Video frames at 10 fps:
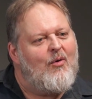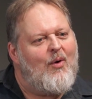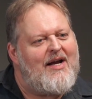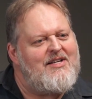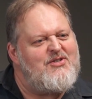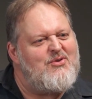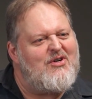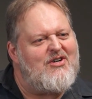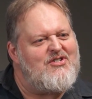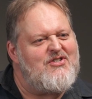why did
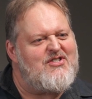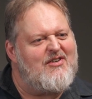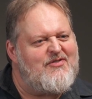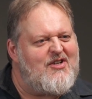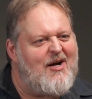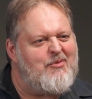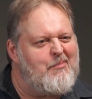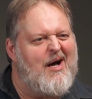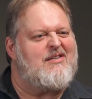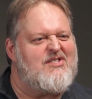you curse yourself to come
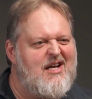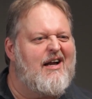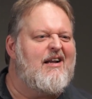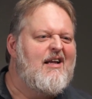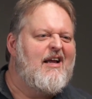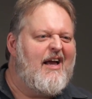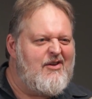to Pakistan?